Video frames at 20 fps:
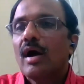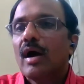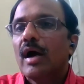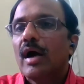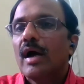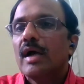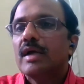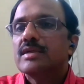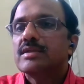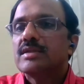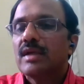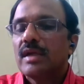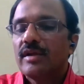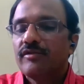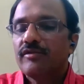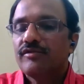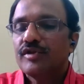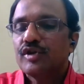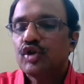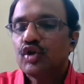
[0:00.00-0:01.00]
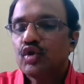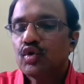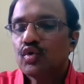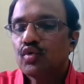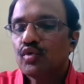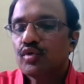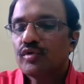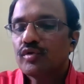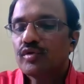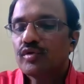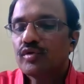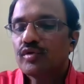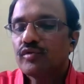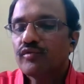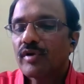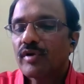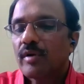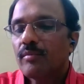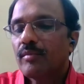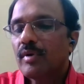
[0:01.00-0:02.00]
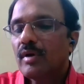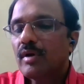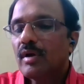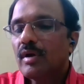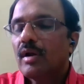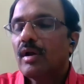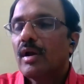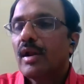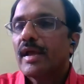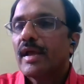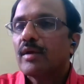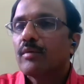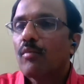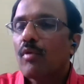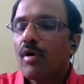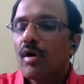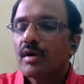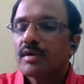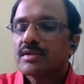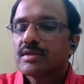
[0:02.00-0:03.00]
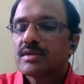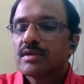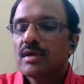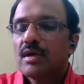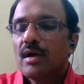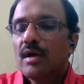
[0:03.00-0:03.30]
as leafy shoot from like moss